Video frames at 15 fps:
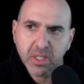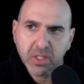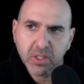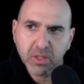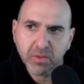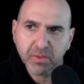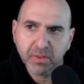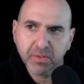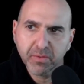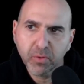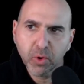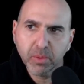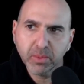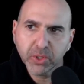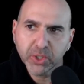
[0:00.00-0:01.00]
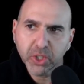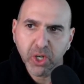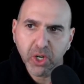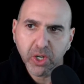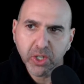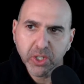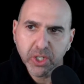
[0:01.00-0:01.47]
So for formal
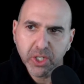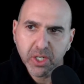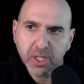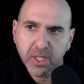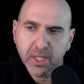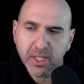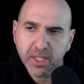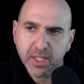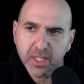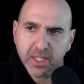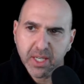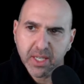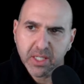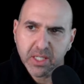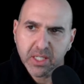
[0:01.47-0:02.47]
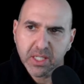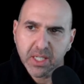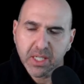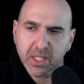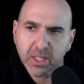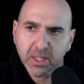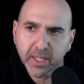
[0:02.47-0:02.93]
charge, this has
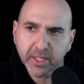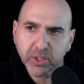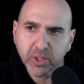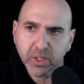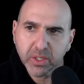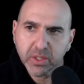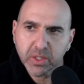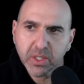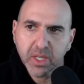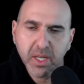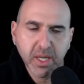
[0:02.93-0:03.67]
6 electrons.